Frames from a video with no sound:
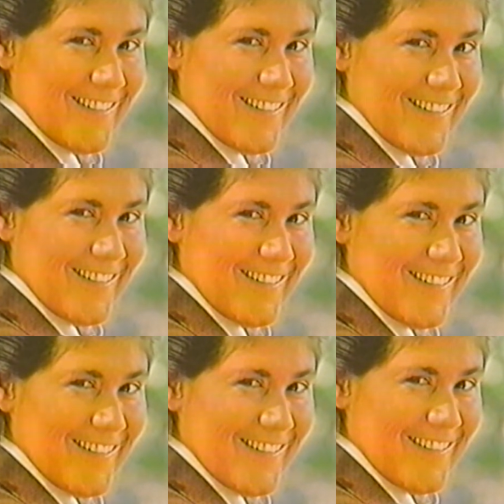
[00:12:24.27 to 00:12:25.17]
when I
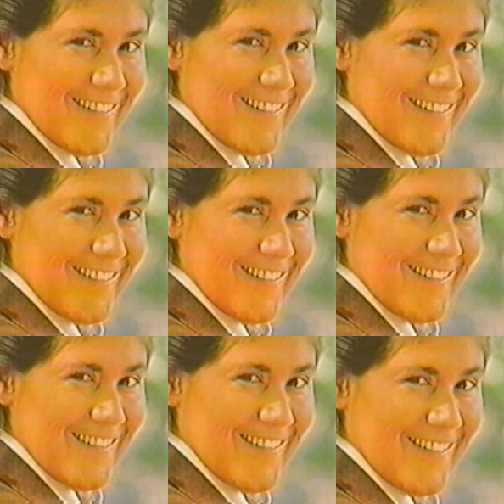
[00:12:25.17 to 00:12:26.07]
was about
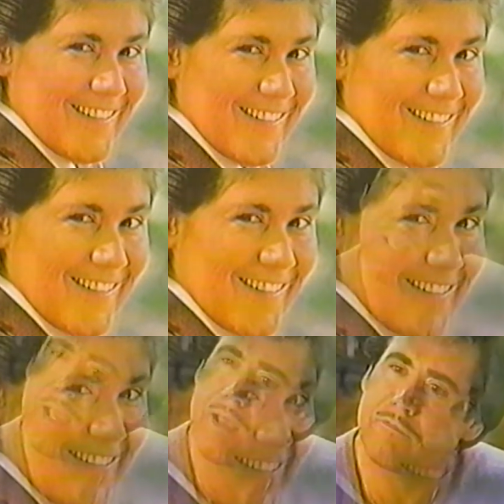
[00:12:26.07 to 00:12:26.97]
16 and a
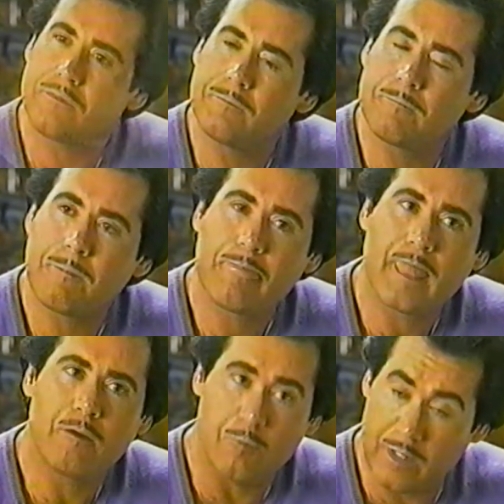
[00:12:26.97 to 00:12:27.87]
half,
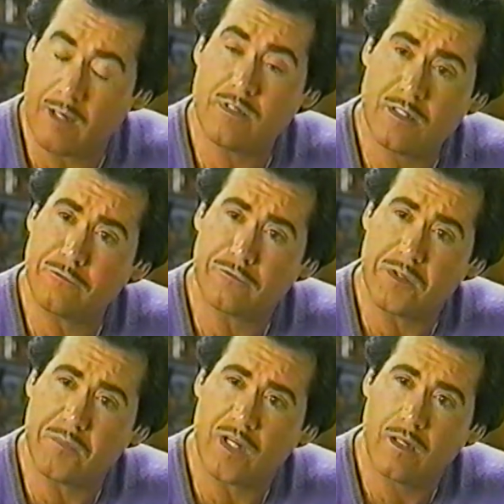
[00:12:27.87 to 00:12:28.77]
when I was at the
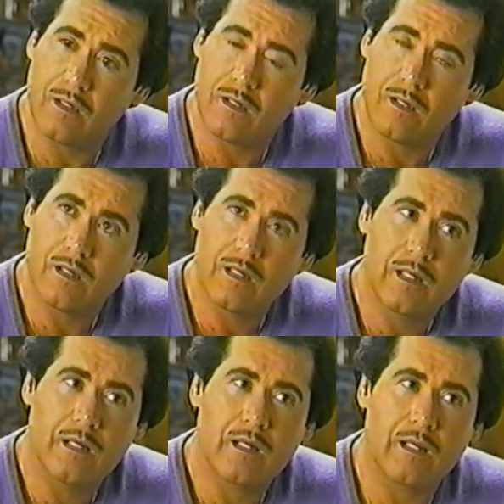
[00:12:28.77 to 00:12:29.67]
Fremont.
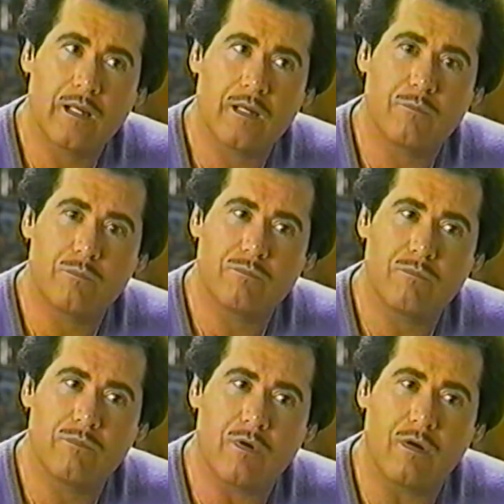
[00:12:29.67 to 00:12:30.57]
And
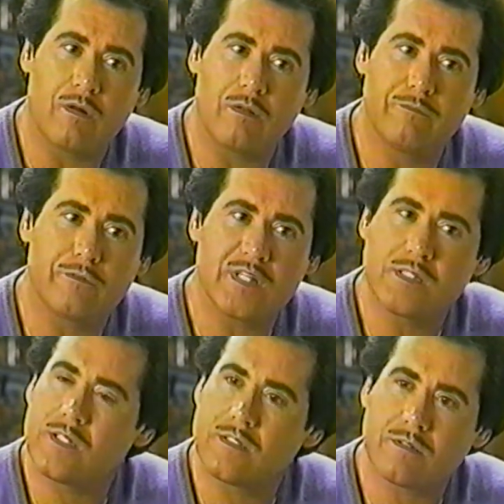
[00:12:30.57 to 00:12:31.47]
all voice
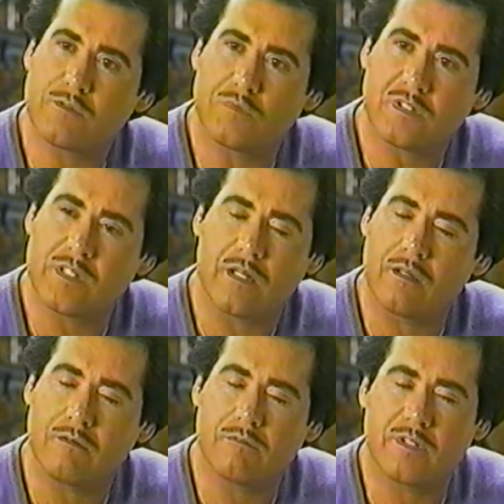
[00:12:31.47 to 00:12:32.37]
teachers will tell
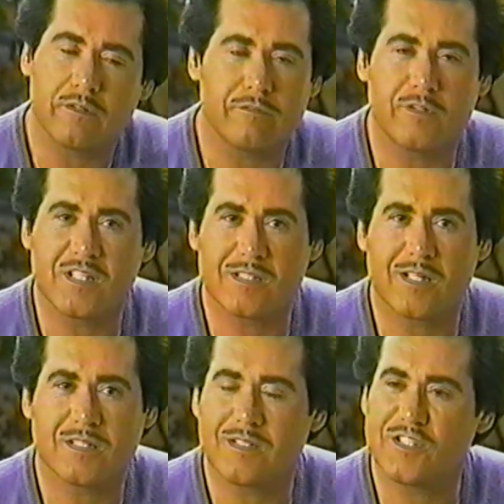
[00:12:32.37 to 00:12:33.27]
you, when your voice
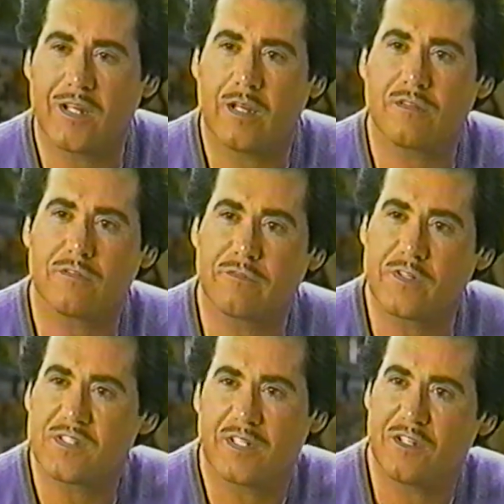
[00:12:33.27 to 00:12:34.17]
starts to change, the
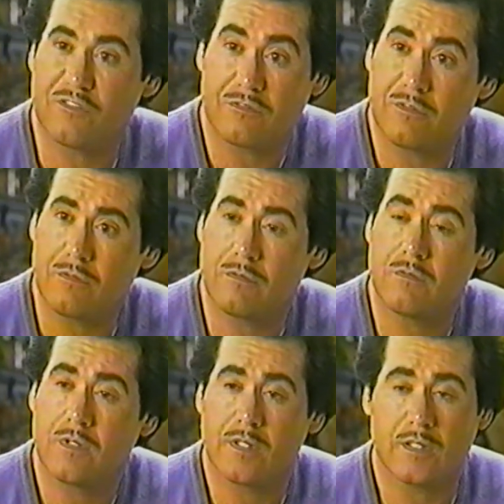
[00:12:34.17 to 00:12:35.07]
first thing you should do
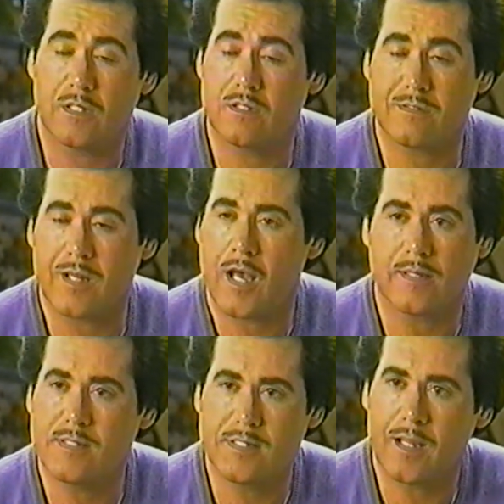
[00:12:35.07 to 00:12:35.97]
is not
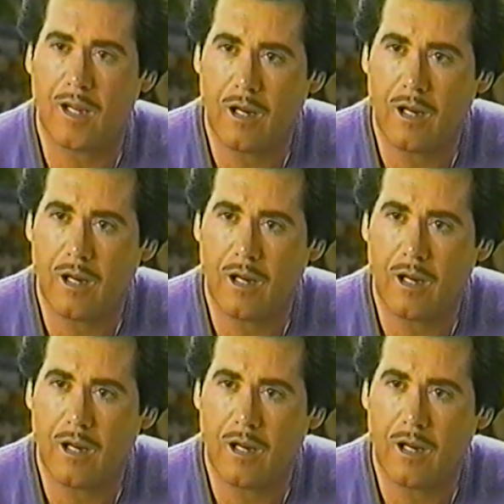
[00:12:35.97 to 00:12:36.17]
sing,